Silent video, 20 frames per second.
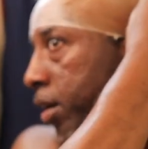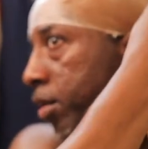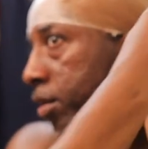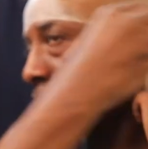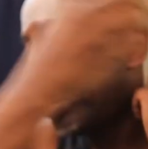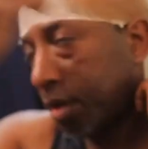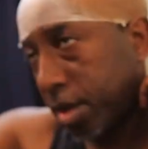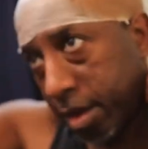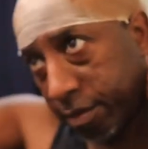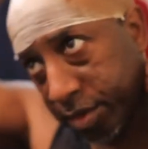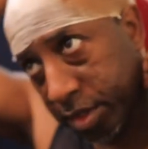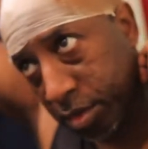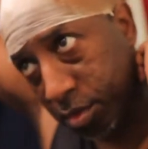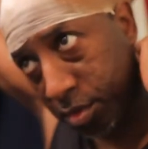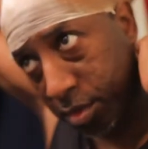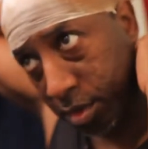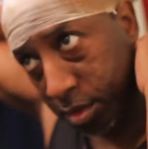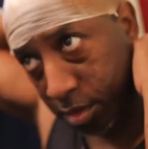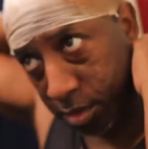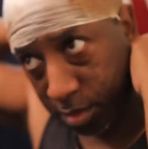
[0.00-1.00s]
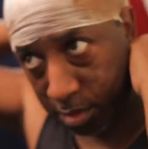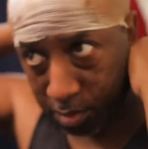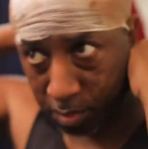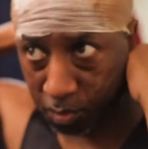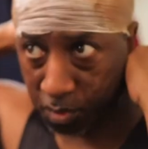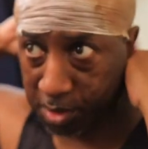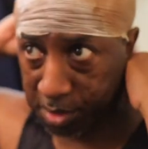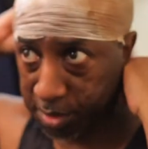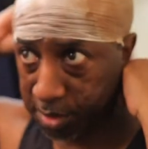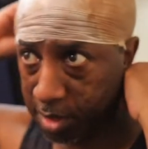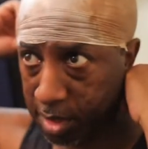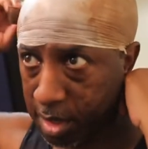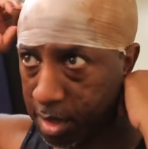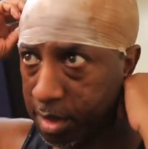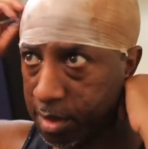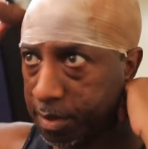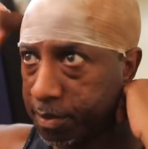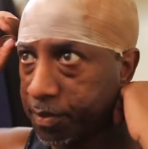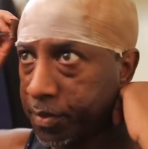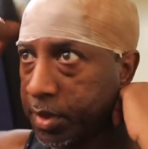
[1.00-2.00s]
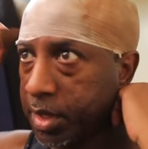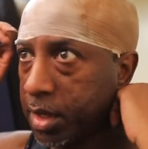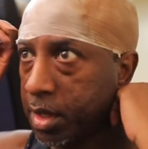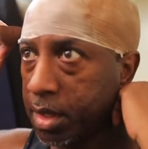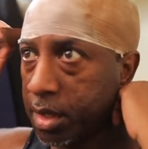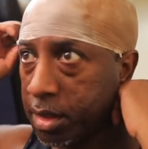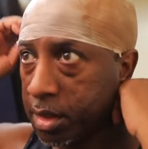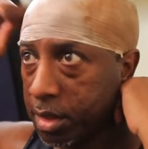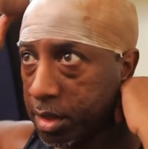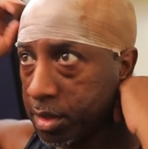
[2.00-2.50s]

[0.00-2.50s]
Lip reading: only have to do this one time. The